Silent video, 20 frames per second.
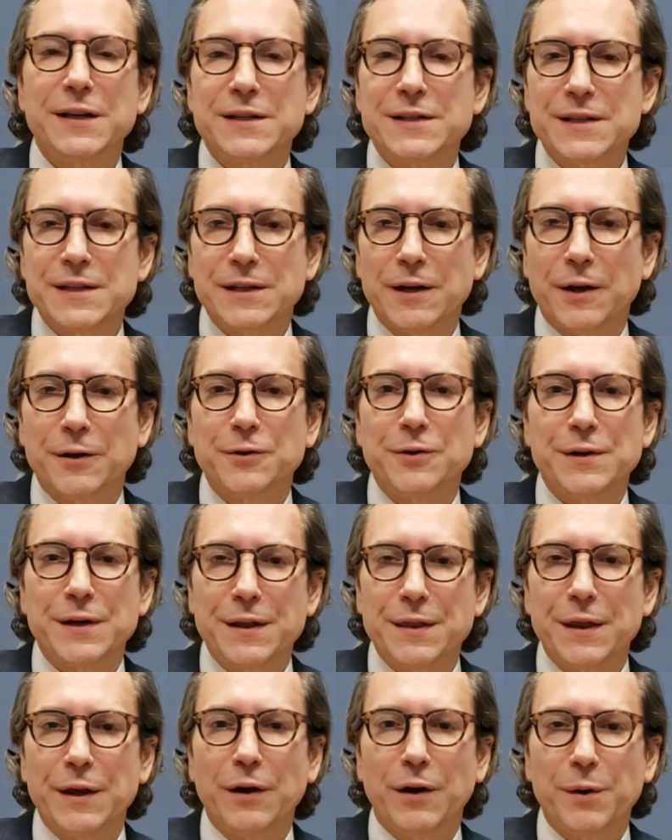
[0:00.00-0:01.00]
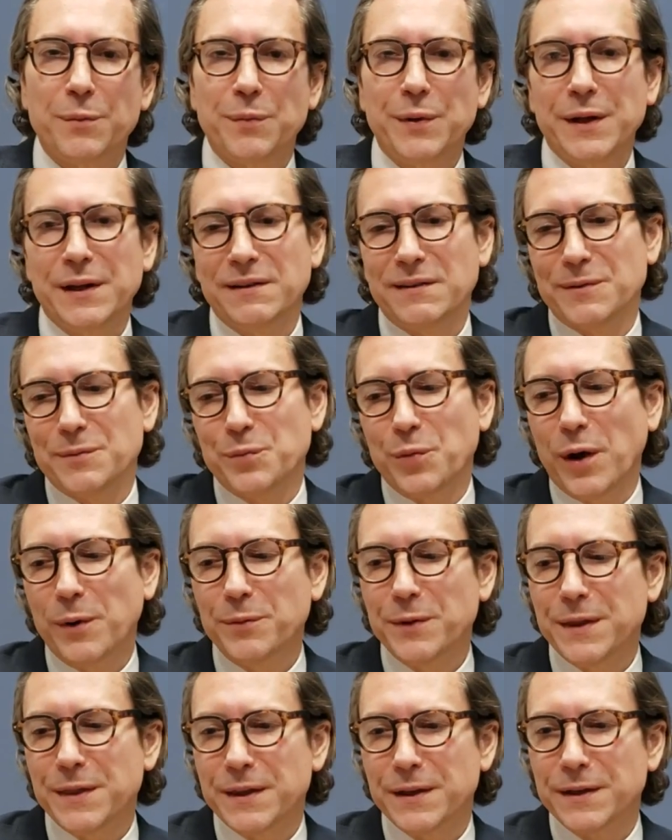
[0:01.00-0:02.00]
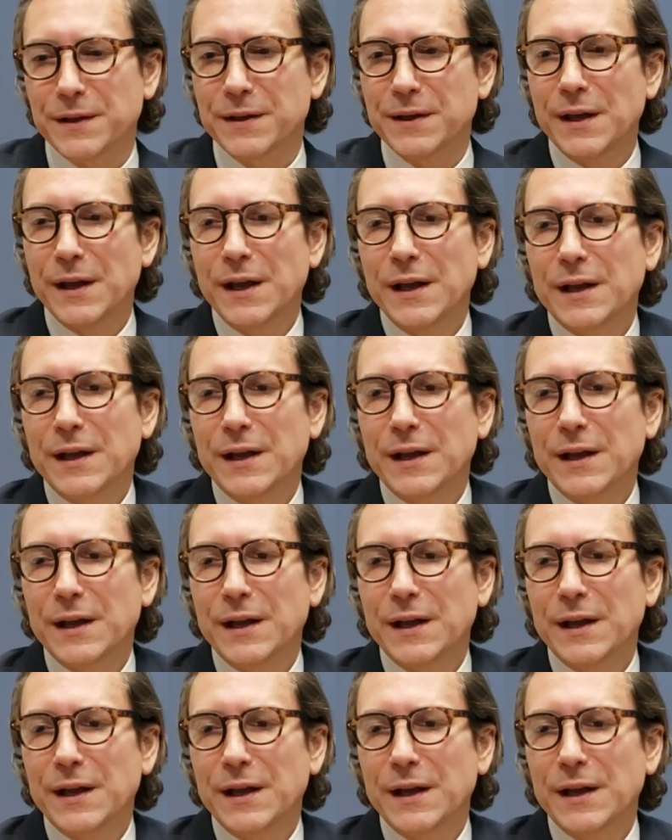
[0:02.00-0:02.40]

is underneath the armpit, and probably the